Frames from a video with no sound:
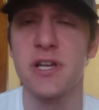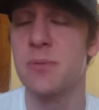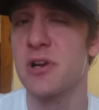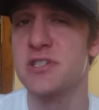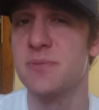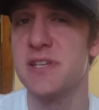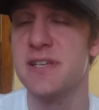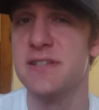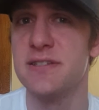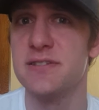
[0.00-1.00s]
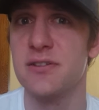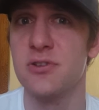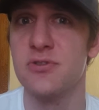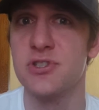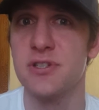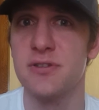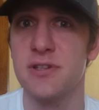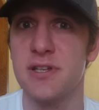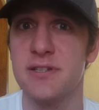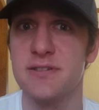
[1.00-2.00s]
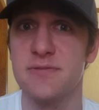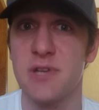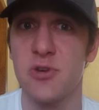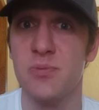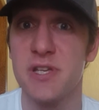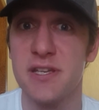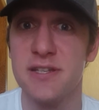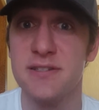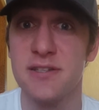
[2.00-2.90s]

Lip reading: He brings up the easy solution, that it would be